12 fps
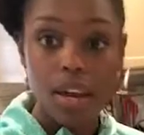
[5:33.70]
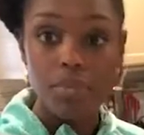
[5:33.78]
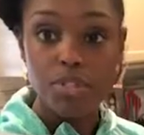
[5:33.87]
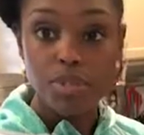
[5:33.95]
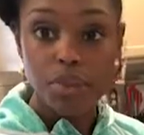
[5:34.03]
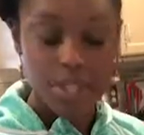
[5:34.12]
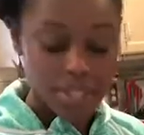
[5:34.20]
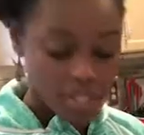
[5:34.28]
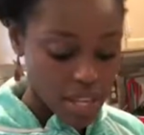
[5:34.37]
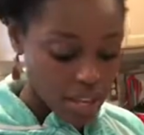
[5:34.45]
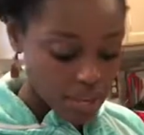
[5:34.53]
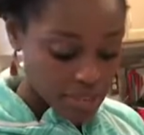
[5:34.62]
I'm just gonna
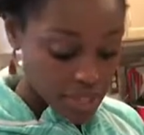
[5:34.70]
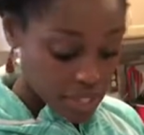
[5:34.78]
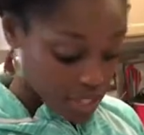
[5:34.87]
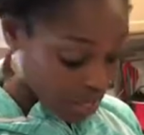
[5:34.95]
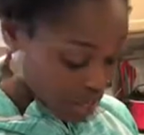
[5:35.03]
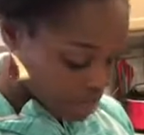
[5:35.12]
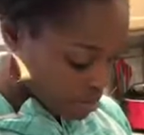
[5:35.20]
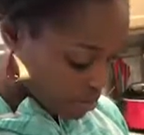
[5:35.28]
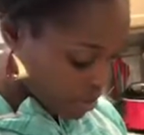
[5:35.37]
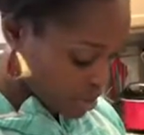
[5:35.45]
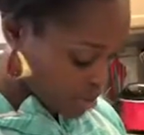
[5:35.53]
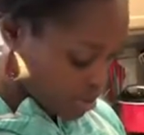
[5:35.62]
save
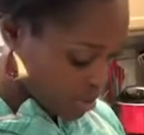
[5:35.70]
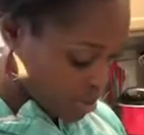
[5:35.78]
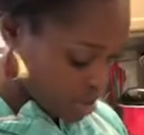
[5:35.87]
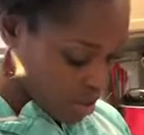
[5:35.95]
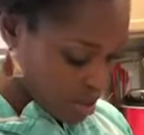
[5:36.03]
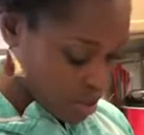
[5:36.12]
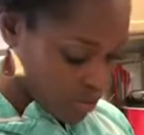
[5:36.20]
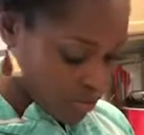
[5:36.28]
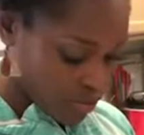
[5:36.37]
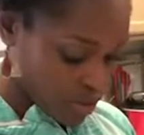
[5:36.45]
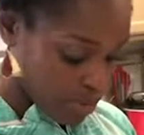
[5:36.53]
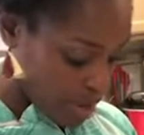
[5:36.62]
some
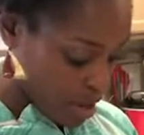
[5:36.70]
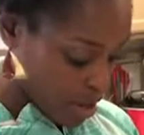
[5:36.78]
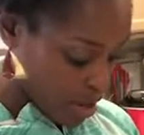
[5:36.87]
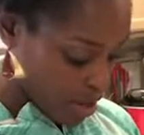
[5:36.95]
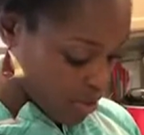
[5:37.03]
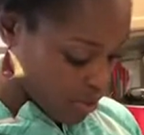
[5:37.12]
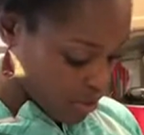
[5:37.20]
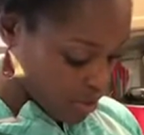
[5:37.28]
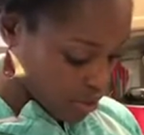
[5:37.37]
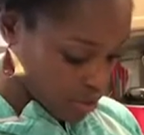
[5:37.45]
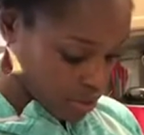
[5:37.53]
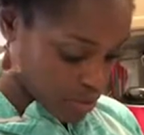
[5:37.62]
for my other
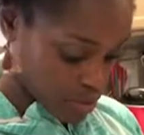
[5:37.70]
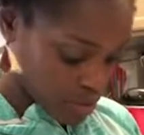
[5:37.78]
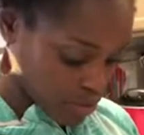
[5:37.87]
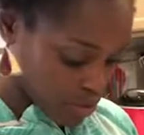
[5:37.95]
little